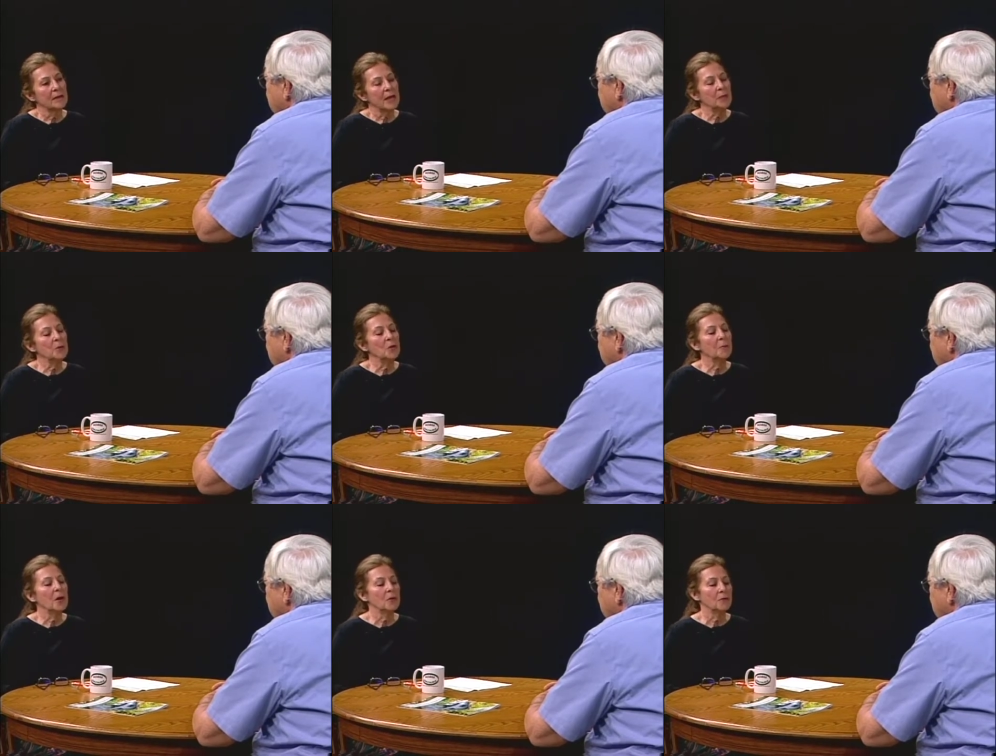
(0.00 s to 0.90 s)
and Miller
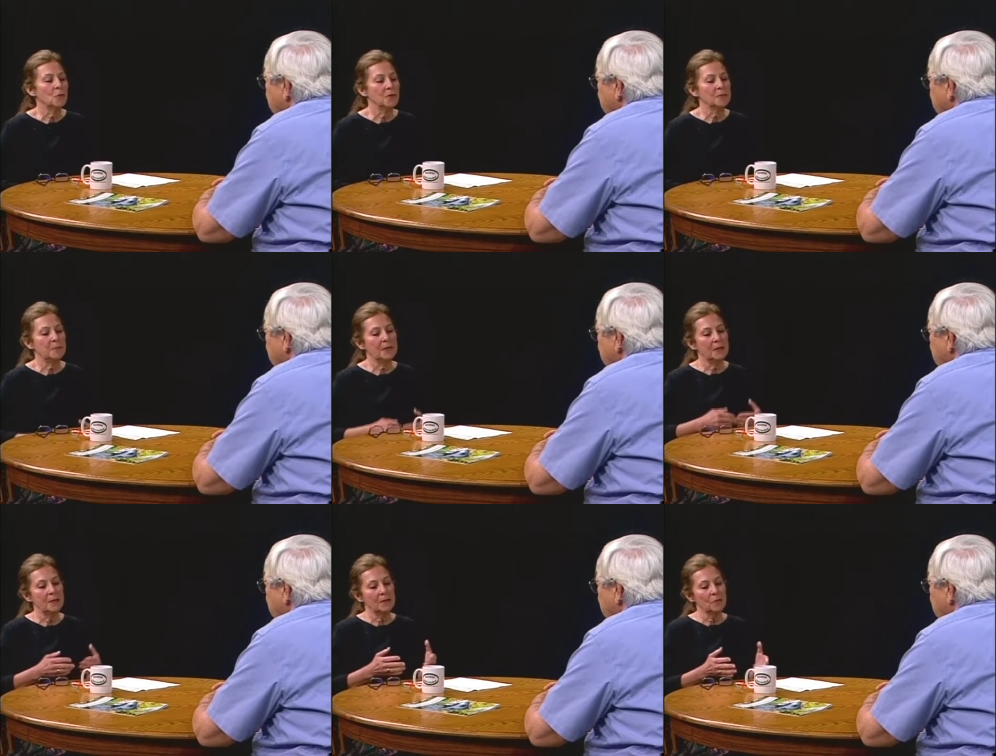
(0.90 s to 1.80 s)
Park, of course,
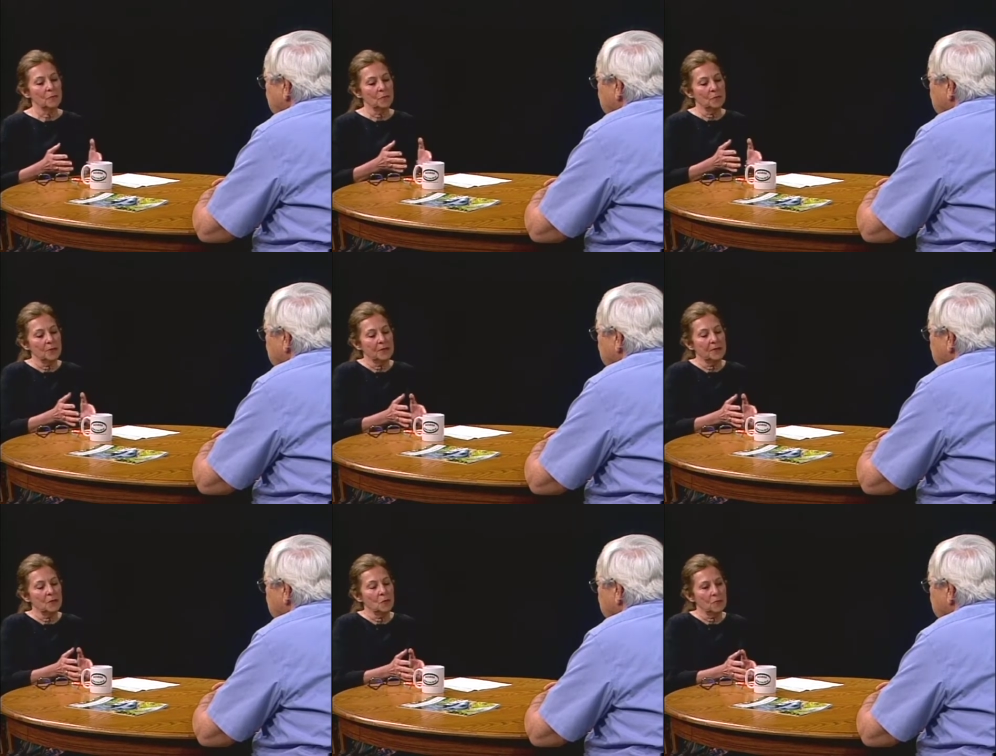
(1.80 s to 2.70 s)
being really
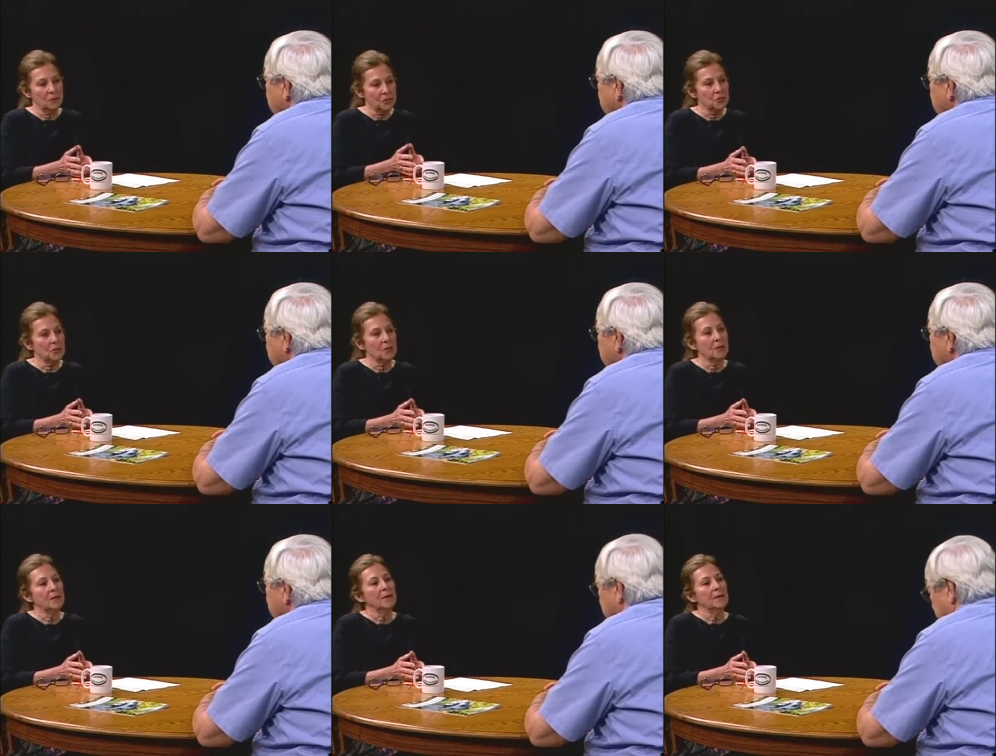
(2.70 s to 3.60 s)
the
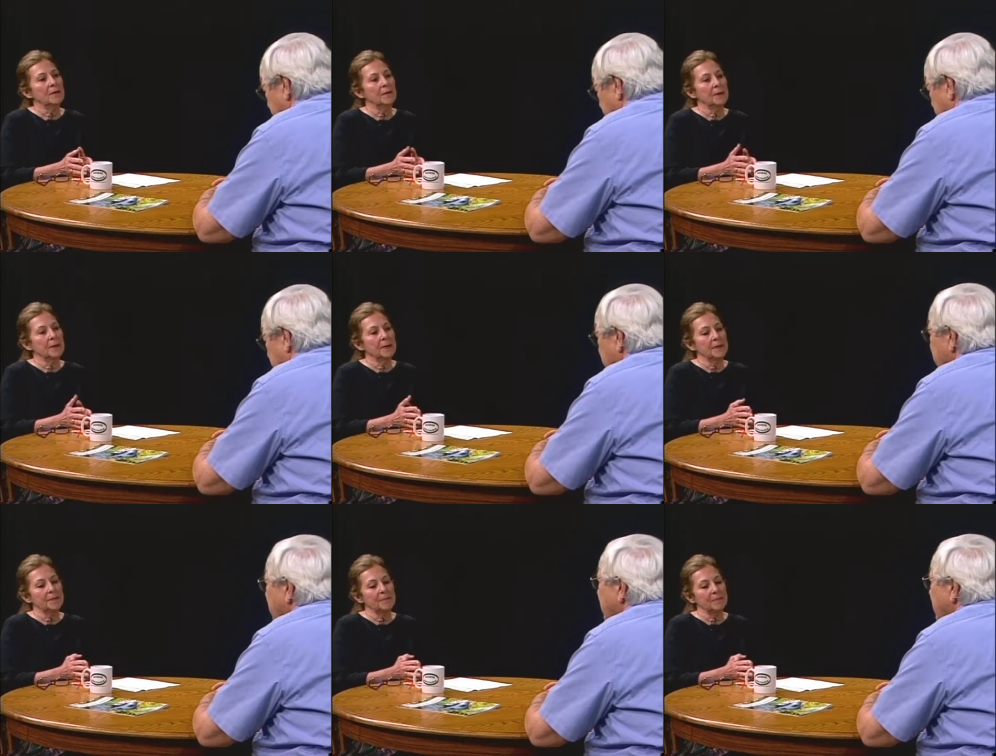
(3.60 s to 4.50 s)
original mm-hmm. um,